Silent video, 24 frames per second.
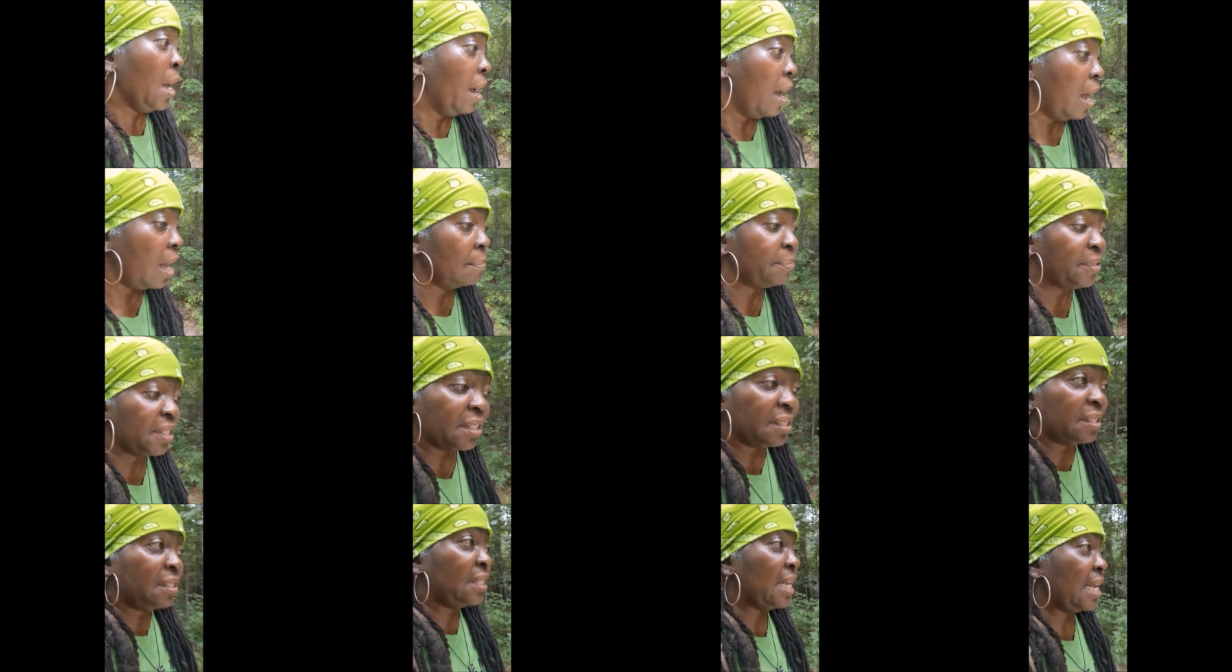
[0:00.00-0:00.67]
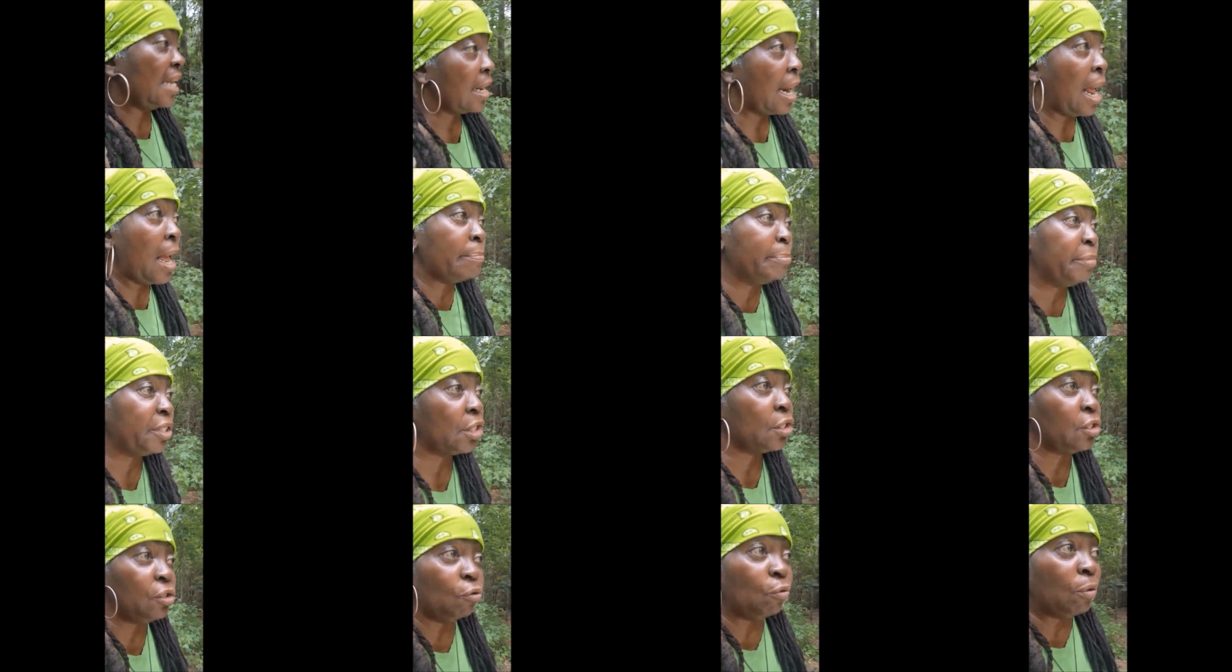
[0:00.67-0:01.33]
I'm just saying, I'm
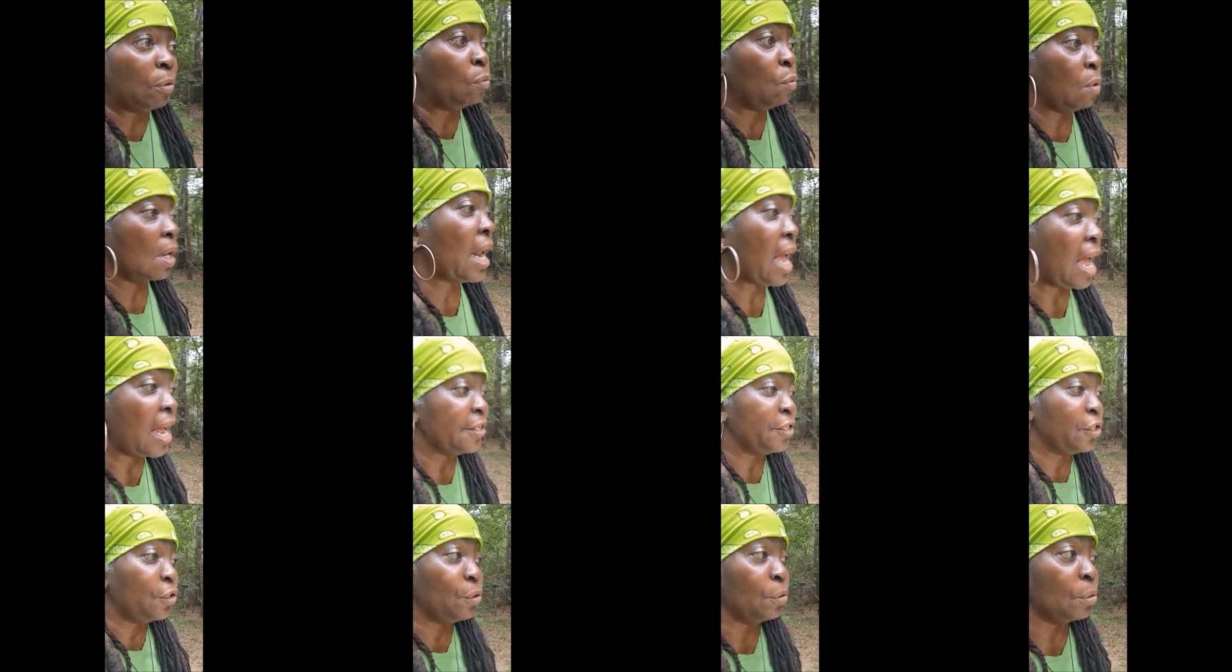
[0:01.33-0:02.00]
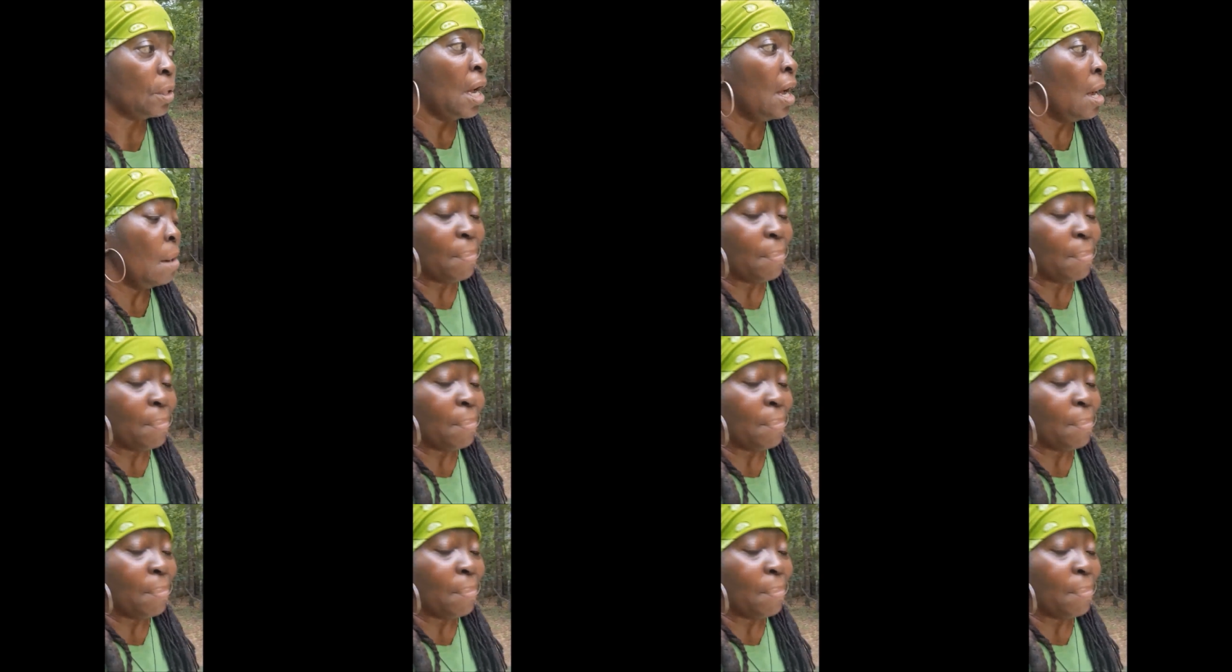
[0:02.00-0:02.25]
just doing what I do.